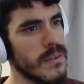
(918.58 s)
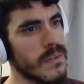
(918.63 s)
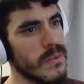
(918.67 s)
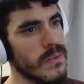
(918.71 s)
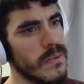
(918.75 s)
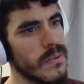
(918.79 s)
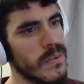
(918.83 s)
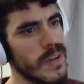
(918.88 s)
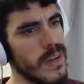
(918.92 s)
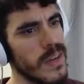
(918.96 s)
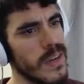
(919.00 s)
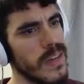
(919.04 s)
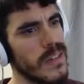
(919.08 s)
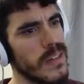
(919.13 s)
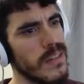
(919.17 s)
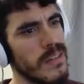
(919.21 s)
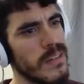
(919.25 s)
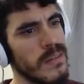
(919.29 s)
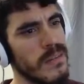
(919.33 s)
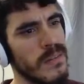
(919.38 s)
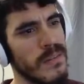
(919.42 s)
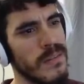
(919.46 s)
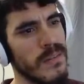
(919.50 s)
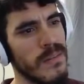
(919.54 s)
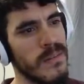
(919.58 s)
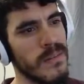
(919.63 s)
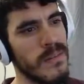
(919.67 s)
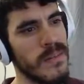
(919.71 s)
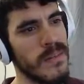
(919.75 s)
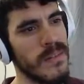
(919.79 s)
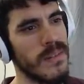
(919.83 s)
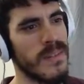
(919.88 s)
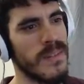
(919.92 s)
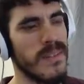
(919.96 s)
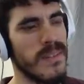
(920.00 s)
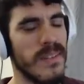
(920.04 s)
Well,
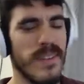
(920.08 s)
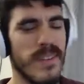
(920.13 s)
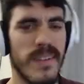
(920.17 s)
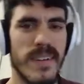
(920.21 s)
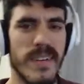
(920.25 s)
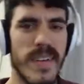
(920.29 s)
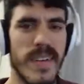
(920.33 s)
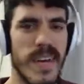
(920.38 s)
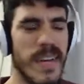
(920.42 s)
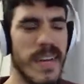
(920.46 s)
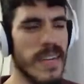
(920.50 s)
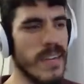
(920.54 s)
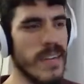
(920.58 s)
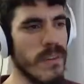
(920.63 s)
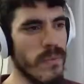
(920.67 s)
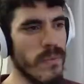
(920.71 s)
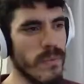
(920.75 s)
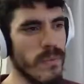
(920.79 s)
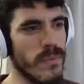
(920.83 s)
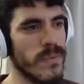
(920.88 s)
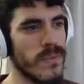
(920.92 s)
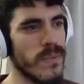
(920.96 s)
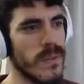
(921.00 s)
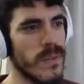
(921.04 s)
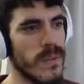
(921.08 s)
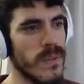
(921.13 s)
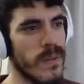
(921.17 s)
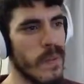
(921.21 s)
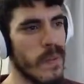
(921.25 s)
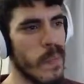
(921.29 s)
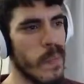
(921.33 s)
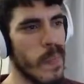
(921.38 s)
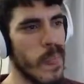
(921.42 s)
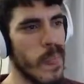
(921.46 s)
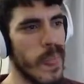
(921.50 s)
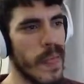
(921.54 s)
kind of.
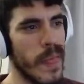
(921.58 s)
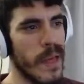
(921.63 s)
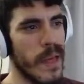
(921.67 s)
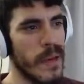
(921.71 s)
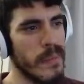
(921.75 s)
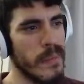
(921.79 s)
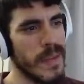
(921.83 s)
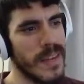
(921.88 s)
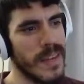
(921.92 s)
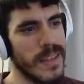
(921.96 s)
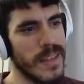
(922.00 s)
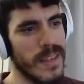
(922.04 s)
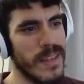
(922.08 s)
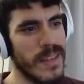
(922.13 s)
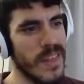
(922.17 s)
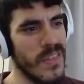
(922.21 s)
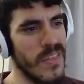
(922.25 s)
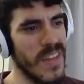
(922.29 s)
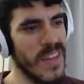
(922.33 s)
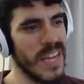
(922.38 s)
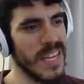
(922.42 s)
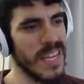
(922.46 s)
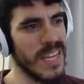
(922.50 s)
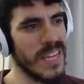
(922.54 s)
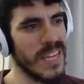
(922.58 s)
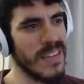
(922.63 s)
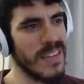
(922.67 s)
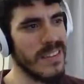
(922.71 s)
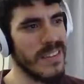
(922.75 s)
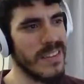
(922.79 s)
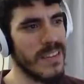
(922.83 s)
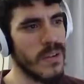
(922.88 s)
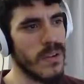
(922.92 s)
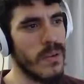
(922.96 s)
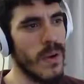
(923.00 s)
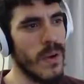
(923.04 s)
I mean, the idea
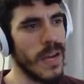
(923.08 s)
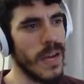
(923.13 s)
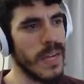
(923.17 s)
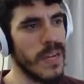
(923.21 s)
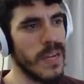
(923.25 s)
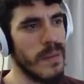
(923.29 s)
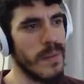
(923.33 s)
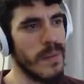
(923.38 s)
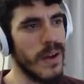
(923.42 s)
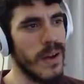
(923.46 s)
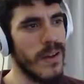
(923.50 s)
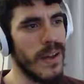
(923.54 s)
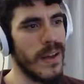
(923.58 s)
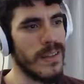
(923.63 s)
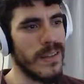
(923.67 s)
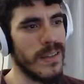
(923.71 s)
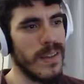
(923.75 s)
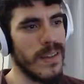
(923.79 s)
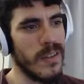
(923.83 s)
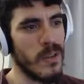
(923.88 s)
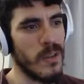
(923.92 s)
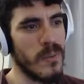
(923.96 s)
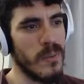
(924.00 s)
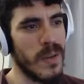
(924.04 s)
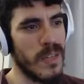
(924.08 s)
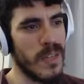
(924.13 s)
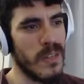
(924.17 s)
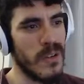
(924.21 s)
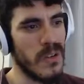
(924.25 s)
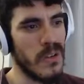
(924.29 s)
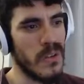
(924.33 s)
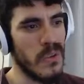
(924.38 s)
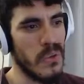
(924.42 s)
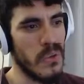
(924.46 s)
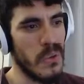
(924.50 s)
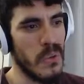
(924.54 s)
didn't quite come out as I expected
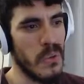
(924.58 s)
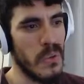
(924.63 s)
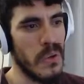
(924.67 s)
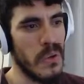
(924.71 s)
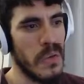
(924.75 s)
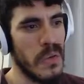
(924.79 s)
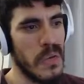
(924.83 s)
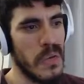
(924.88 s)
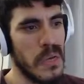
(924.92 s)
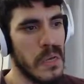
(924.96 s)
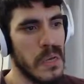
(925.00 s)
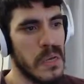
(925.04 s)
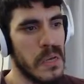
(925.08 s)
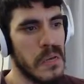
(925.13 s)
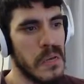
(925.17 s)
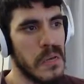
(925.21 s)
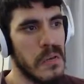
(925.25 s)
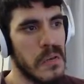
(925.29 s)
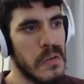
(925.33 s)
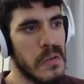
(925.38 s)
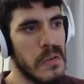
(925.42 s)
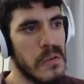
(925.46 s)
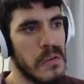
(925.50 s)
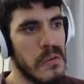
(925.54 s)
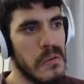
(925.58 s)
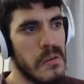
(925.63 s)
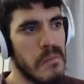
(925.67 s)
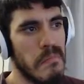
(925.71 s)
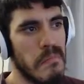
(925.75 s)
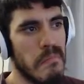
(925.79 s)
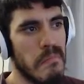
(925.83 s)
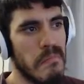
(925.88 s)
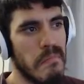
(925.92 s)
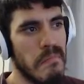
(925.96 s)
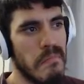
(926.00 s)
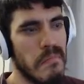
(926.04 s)
it to.
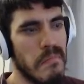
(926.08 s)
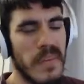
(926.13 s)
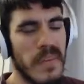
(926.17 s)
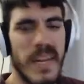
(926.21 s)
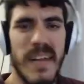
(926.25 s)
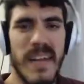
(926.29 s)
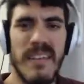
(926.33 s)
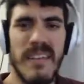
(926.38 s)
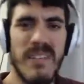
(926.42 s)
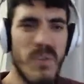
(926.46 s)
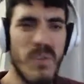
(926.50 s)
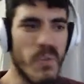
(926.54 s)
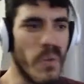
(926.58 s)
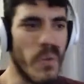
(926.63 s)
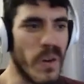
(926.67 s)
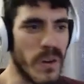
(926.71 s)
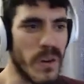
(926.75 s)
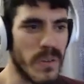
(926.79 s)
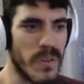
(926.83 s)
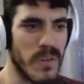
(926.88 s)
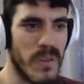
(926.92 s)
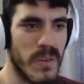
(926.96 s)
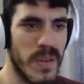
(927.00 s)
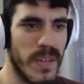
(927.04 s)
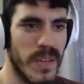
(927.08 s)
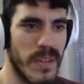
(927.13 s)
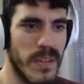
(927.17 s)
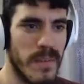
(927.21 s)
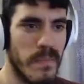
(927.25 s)
But I guess it works, right?